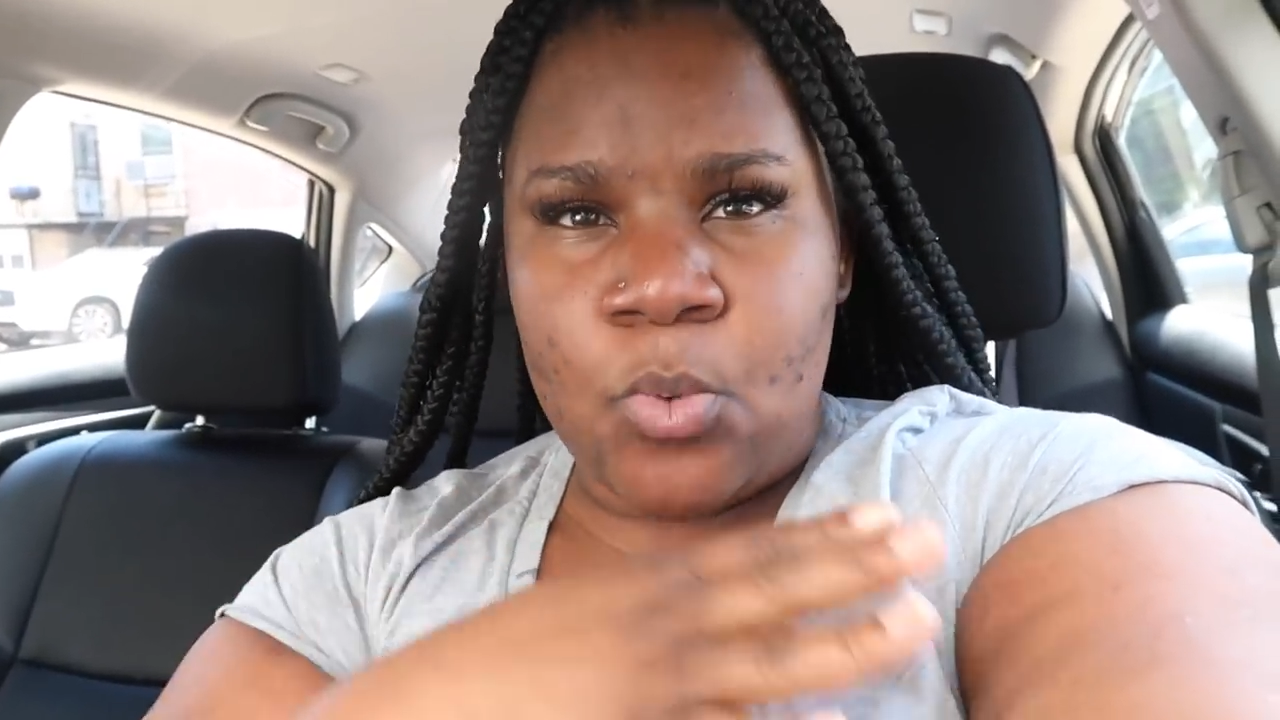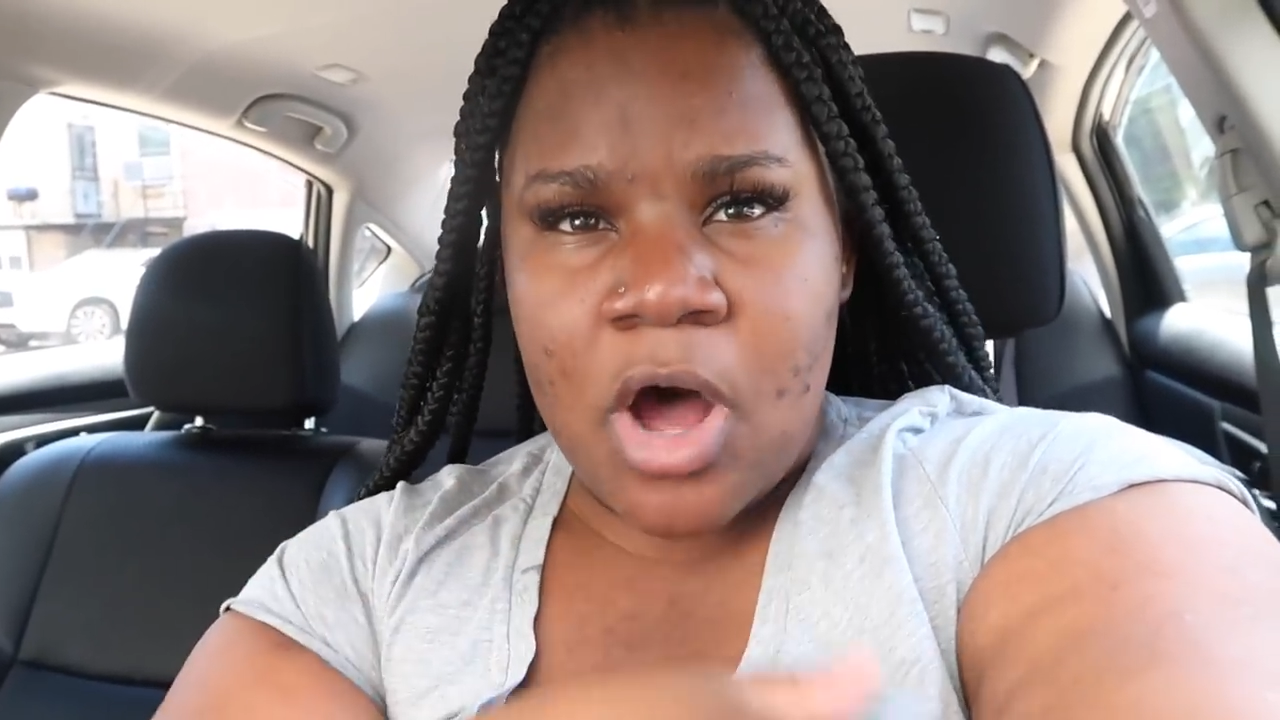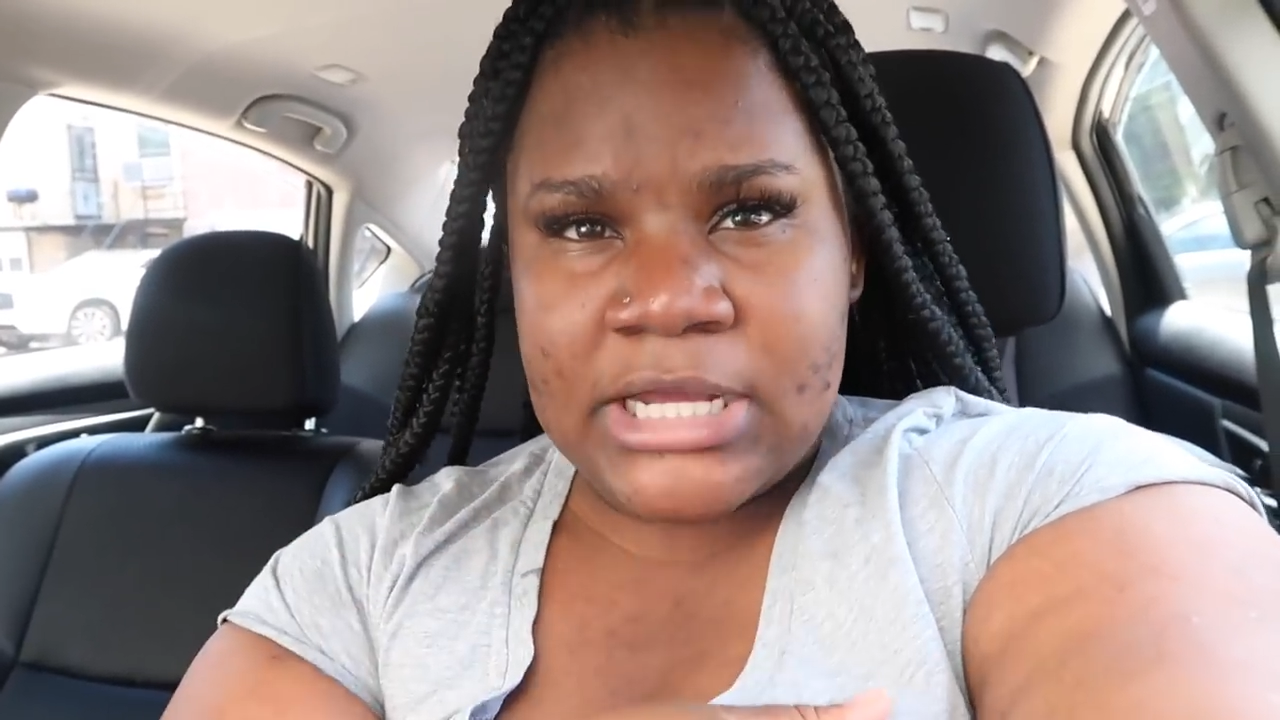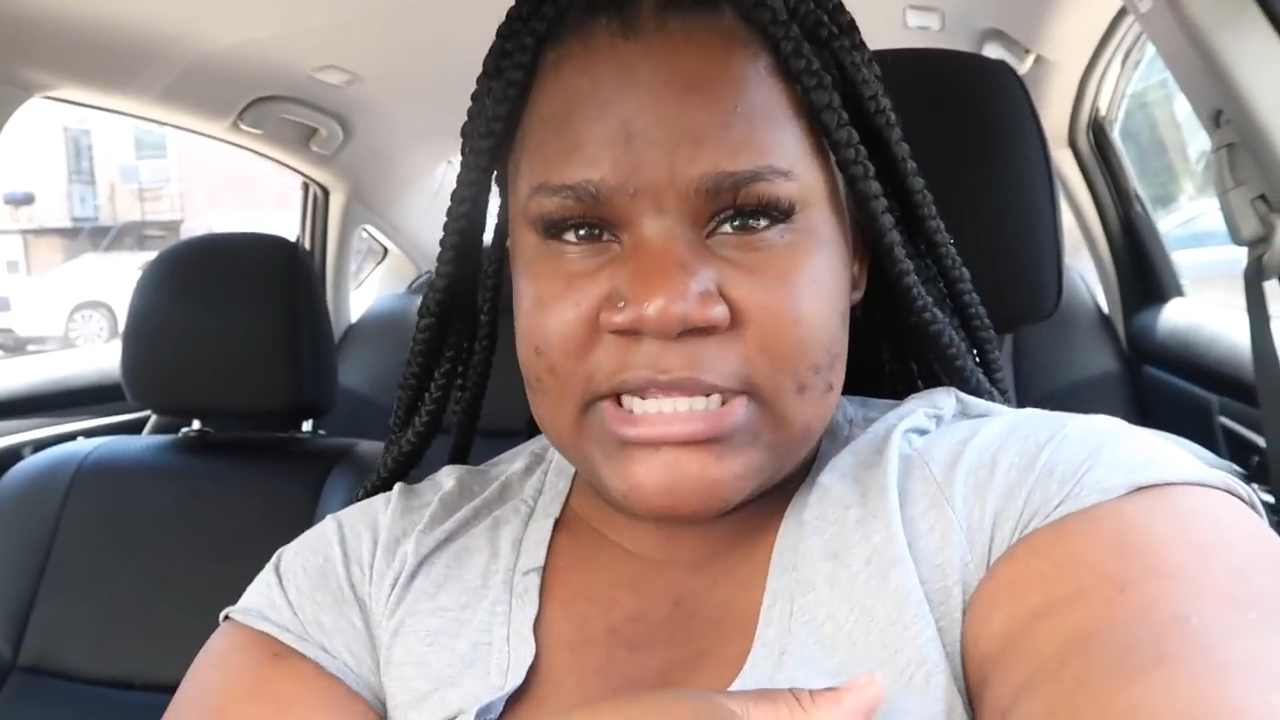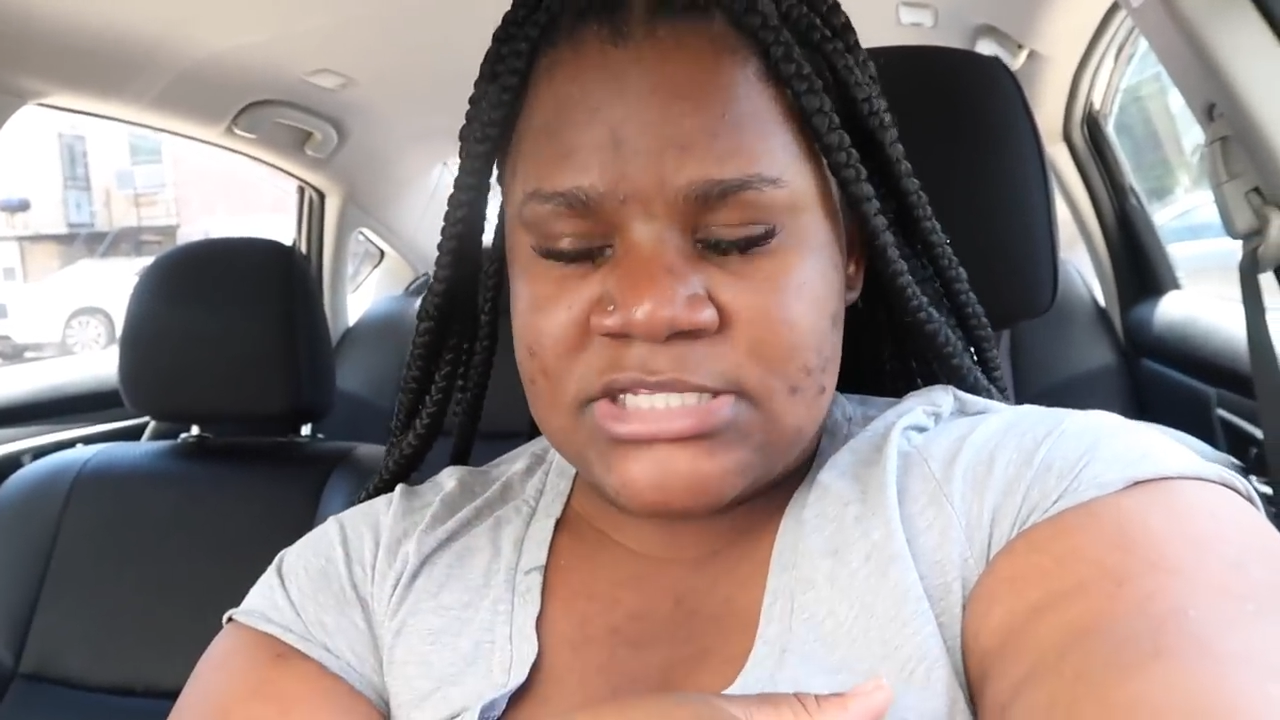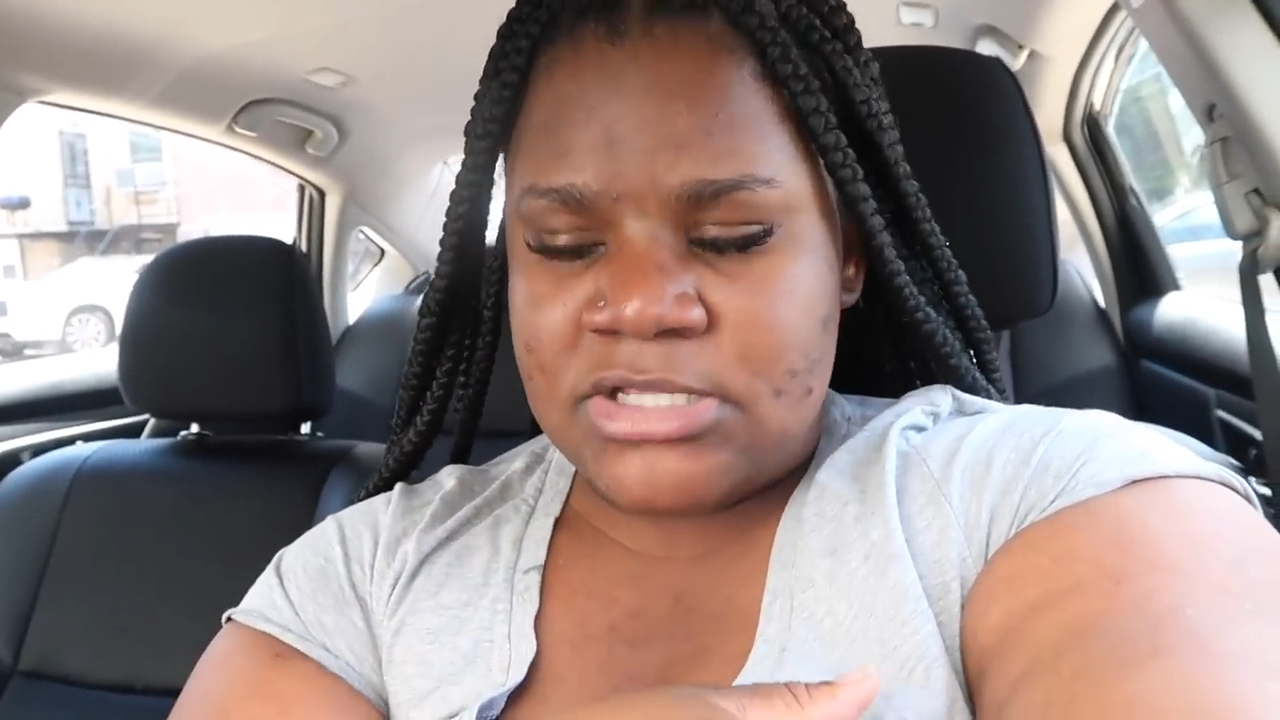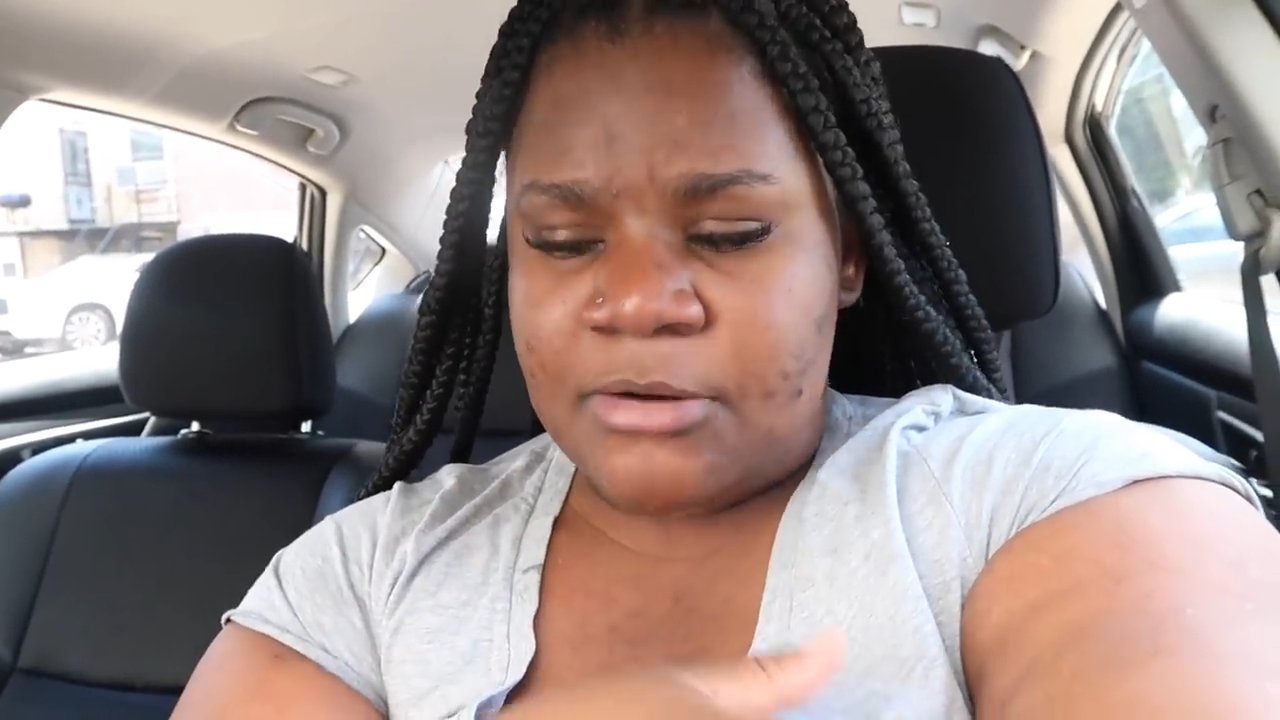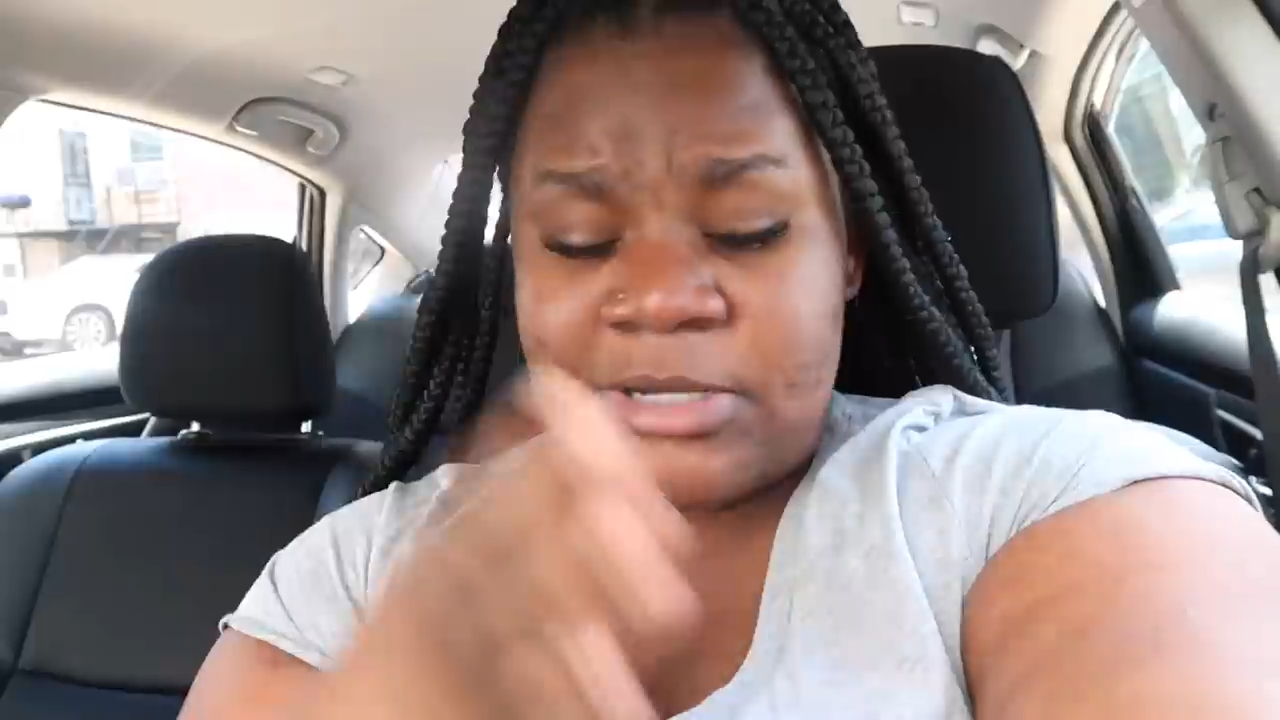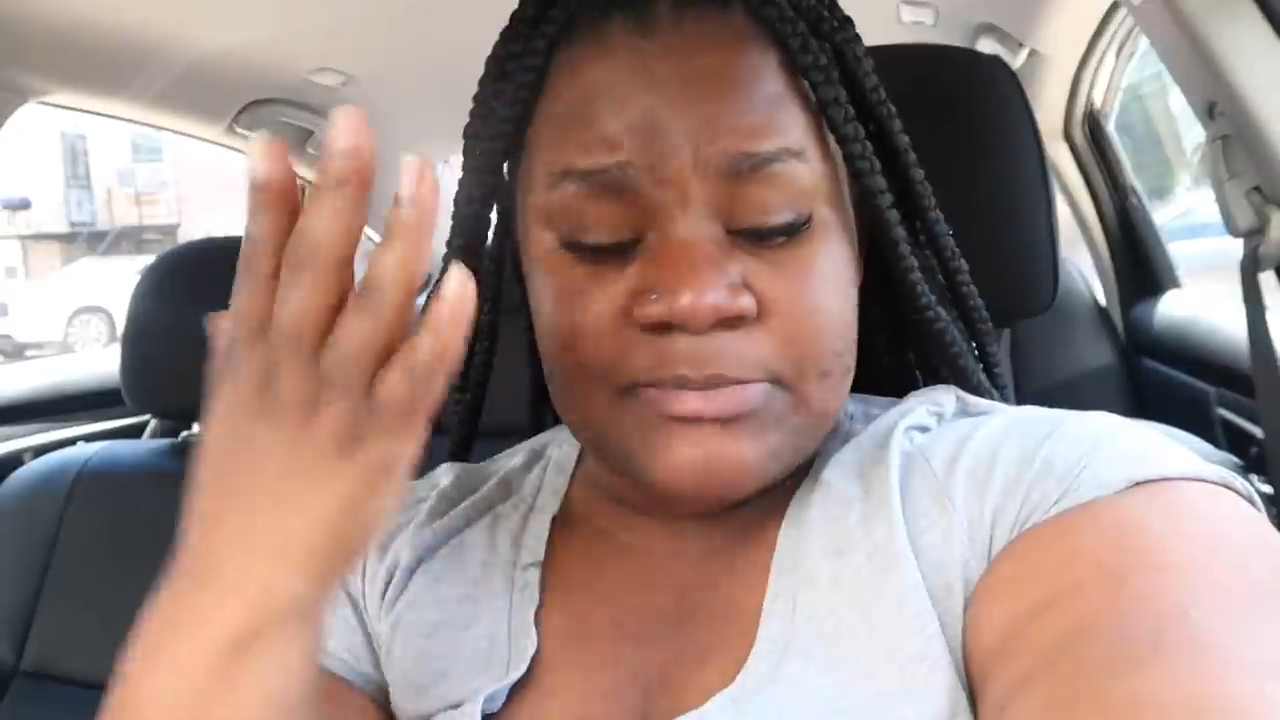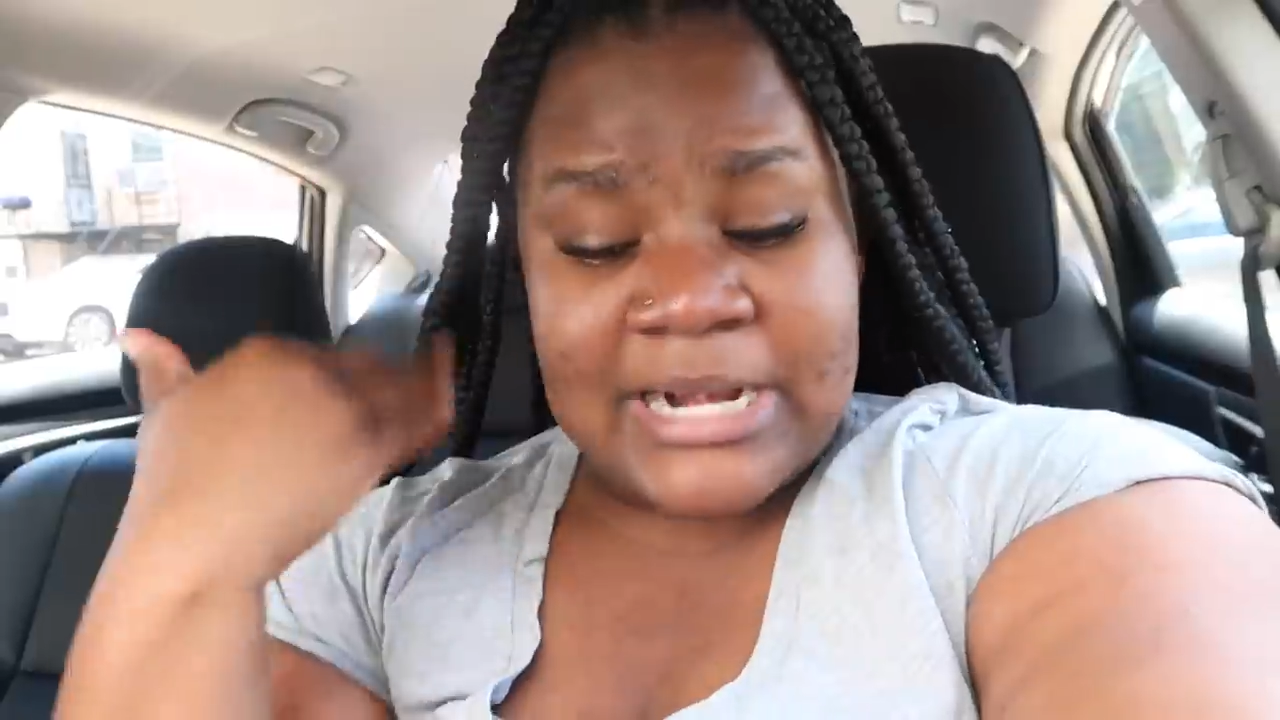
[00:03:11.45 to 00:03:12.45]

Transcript: walk-in Starbucks.